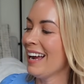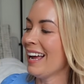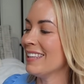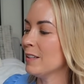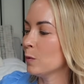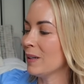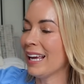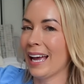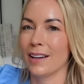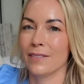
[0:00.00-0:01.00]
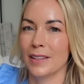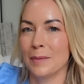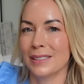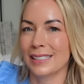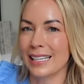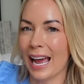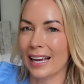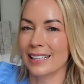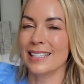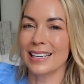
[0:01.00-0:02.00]
and then we have them
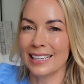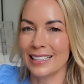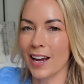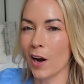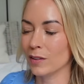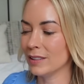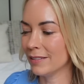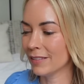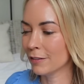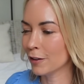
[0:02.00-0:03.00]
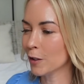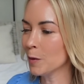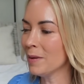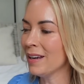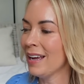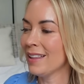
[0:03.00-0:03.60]
stacked in our living room.